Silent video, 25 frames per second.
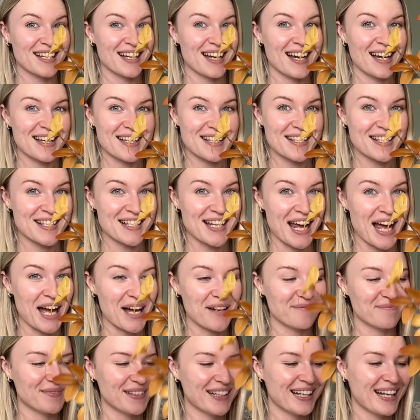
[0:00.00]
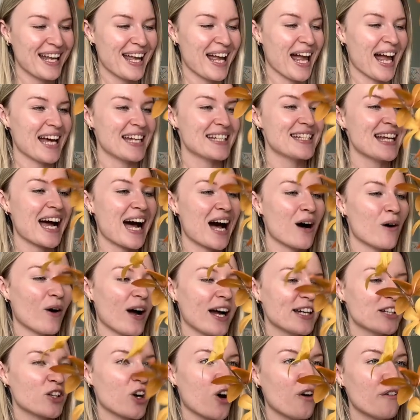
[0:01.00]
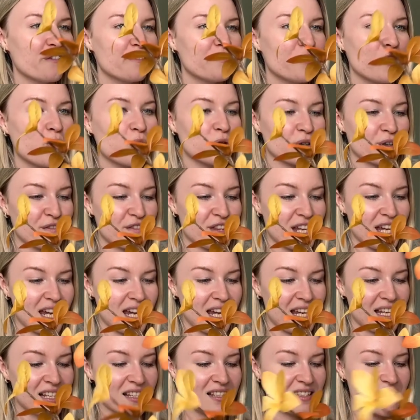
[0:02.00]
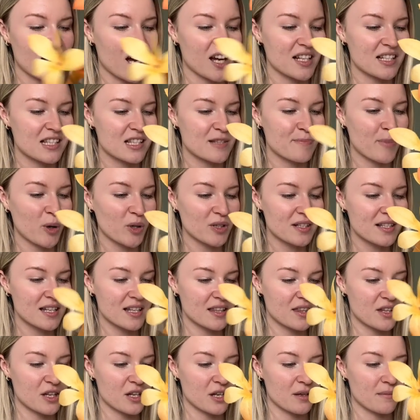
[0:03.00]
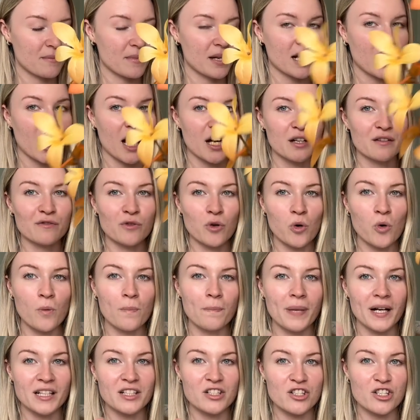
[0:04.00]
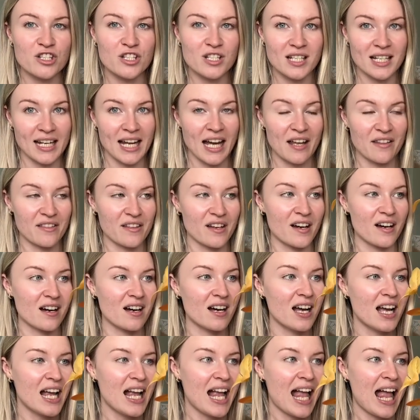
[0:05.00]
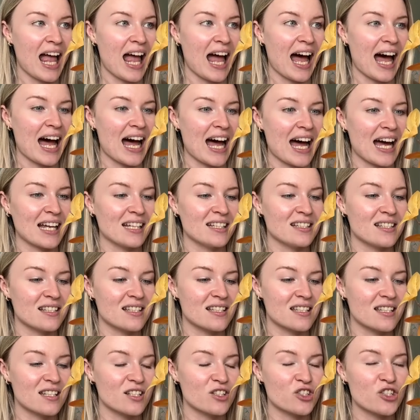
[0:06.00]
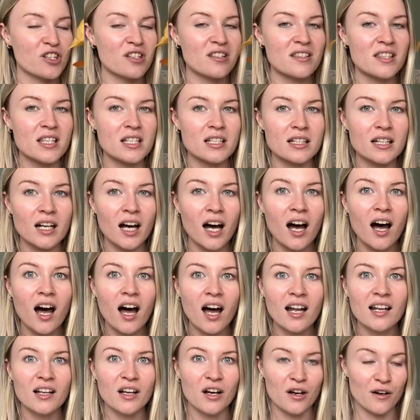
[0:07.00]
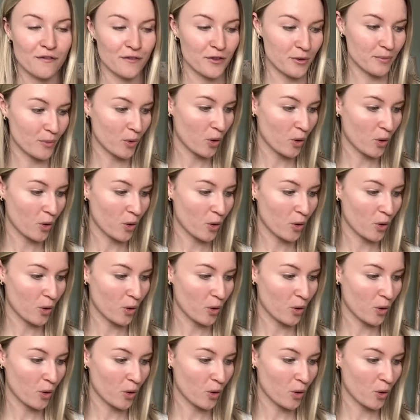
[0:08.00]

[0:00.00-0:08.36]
a stem. Now, I got four of these. I spotted them kind of all bunched together, and just the colour of them